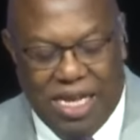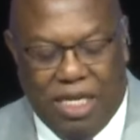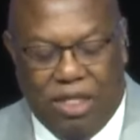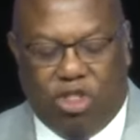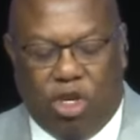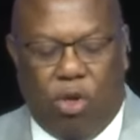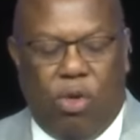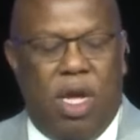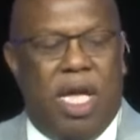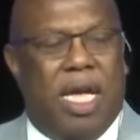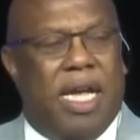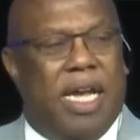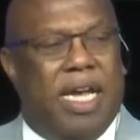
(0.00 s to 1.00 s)
And so
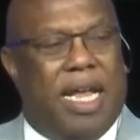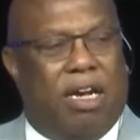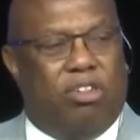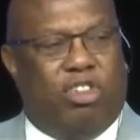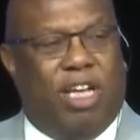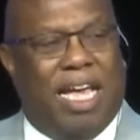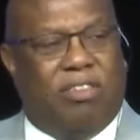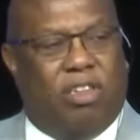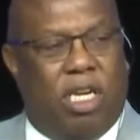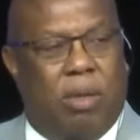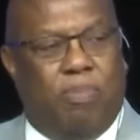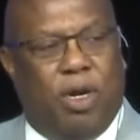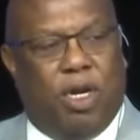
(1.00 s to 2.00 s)
in our text in
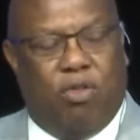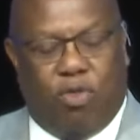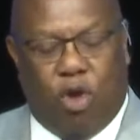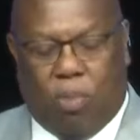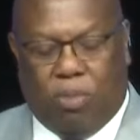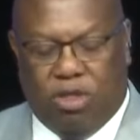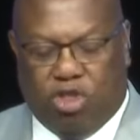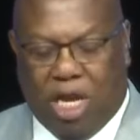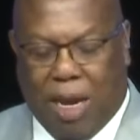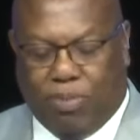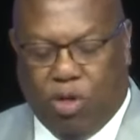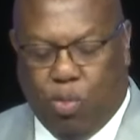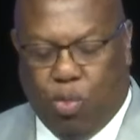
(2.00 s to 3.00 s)
the book of Romans
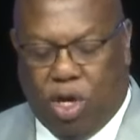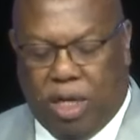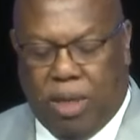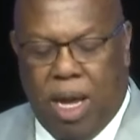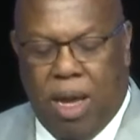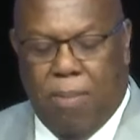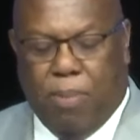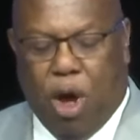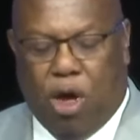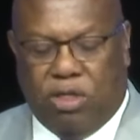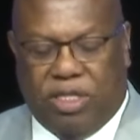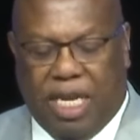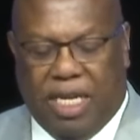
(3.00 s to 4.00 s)
chapter 1,
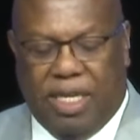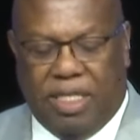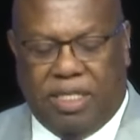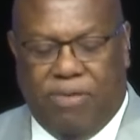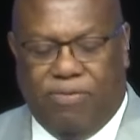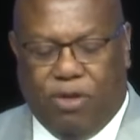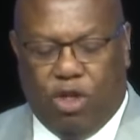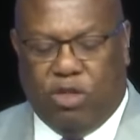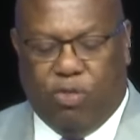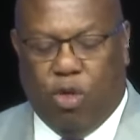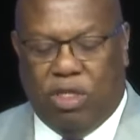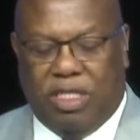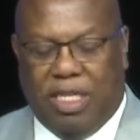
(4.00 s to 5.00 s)
Paul said this in verse
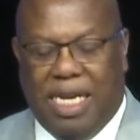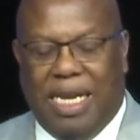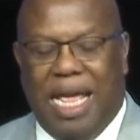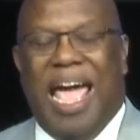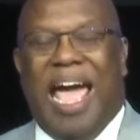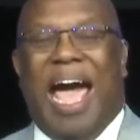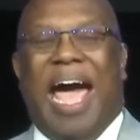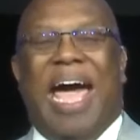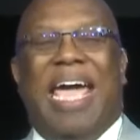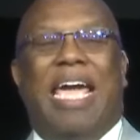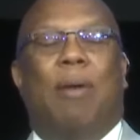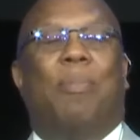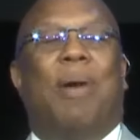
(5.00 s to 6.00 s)
14,
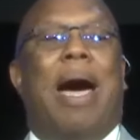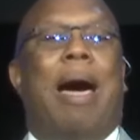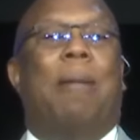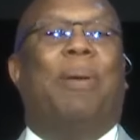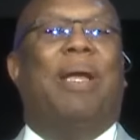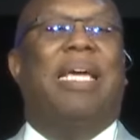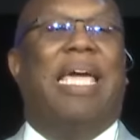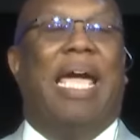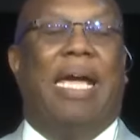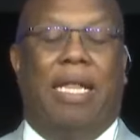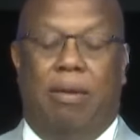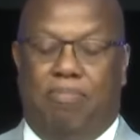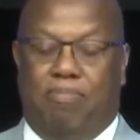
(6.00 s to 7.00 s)
I am obligated